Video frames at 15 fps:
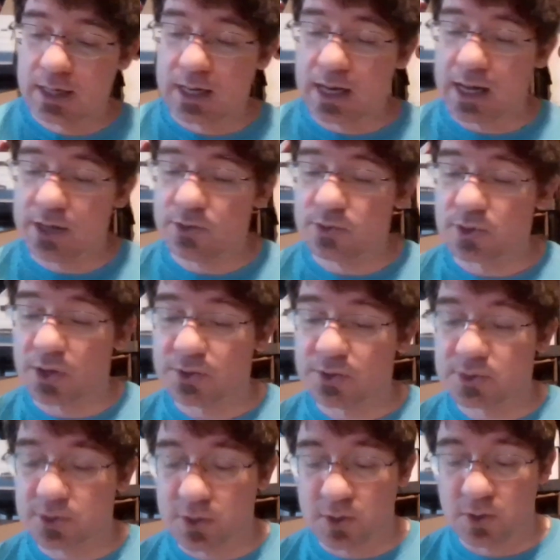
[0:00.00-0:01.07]
You
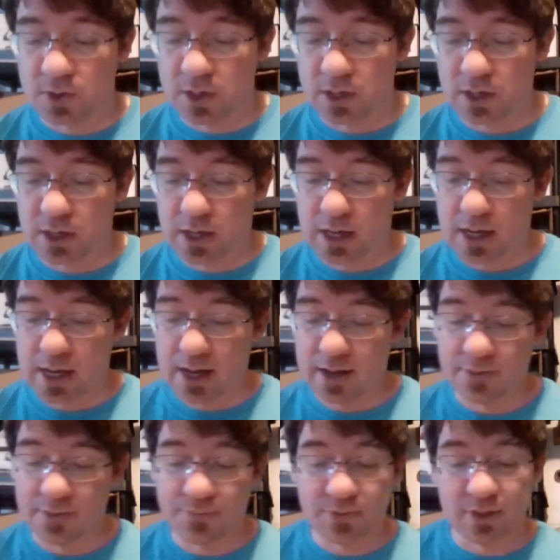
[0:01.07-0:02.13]
also,
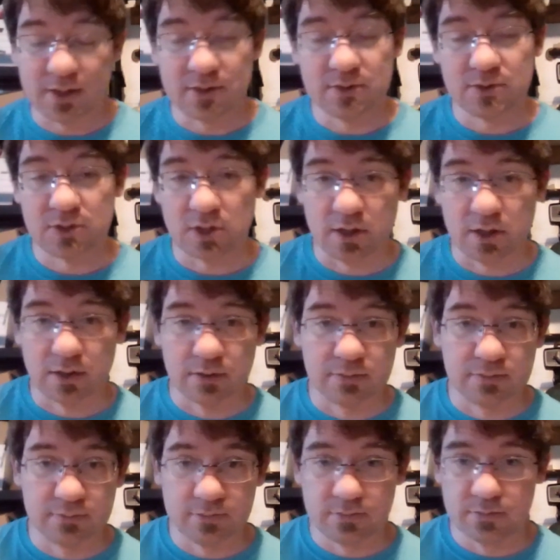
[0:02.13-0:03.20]
if things are
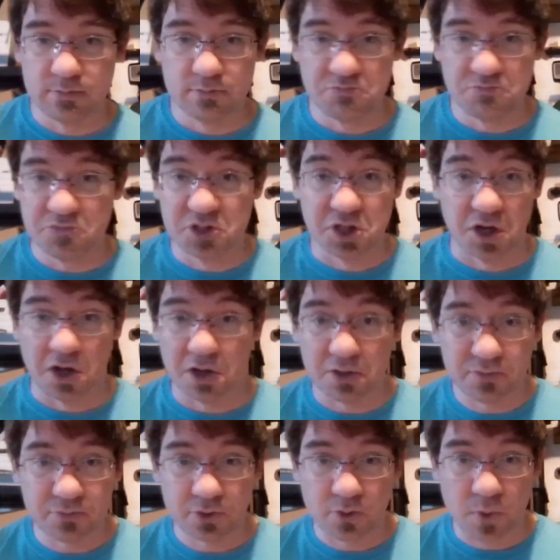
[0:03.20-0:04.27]
dull
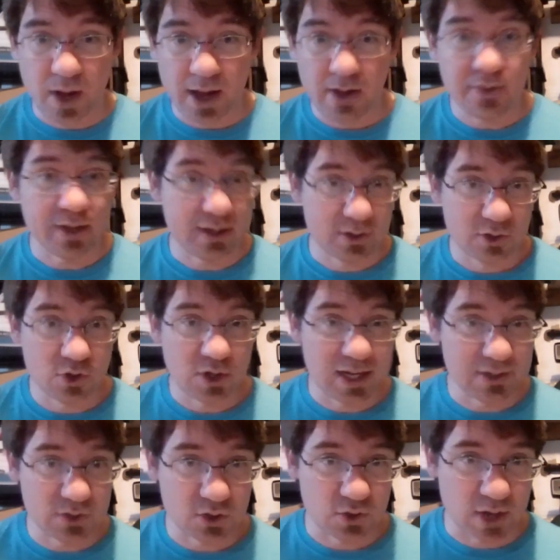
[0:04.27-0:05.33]
for a while, that can
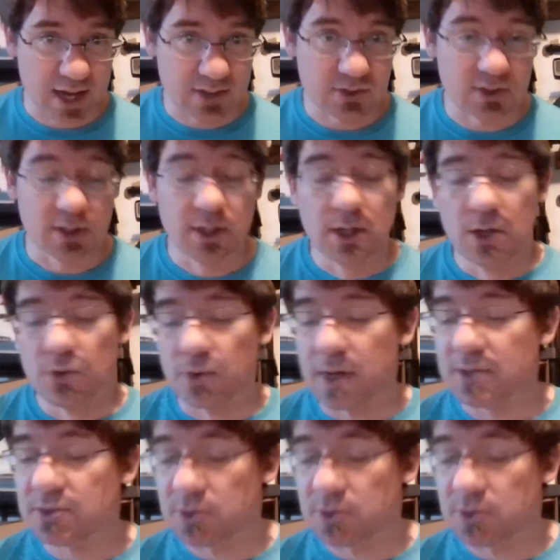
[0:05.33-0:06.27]
create stress, right?